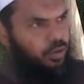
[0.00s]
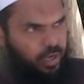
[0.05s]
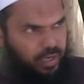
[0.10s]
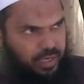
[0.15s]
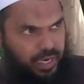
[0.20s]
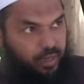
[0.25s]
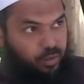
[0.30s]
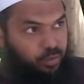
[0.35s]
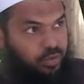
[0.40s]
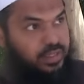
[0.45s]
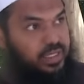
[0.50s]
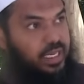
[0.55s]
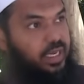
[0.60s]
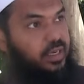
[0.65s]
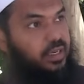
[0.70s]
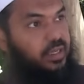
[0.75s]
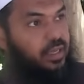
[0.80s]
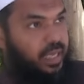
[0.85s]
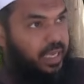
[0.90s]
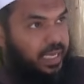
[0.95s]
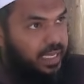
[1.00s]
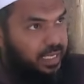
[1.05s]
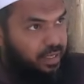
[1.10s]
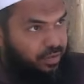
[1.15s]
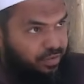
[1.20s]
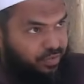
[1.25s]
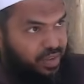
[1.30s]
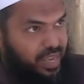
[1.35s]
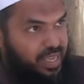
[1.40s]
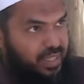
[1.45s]
know, like we said,
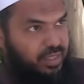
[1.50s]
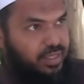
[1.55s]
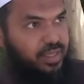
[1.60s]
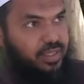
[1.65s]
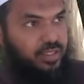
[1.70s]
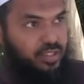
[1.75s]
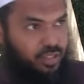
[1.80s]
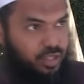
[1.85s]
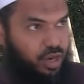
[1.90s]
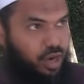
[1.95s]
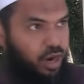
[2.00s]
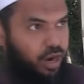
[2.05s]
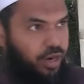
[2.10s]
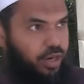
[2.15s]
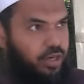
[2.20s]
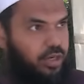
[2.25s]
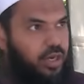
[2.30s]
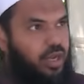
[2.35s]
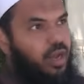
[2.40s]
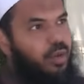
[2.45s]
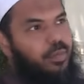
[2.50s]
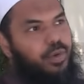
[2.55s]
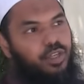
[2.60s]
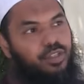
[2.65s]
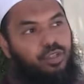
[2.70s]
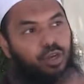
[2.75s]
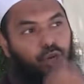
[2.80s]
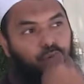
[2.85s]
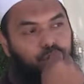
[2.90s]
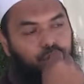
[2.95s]
faith is in the heart, but
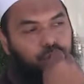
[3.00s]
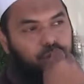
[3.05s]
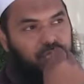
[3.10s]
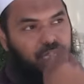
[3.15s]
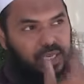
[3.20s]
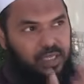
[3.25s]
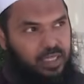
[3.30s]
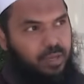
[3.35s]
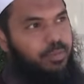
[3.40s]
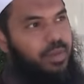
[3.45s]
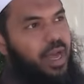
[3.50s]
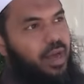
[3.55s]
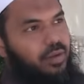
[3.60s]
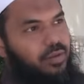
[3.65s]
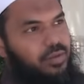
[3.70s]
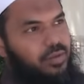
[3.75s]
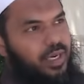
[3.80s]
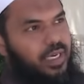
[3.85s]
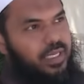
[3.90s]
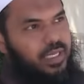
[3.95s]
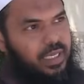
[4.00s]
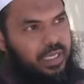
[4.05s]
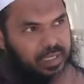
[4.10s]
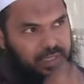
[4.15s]
it's also said in the mouth, right?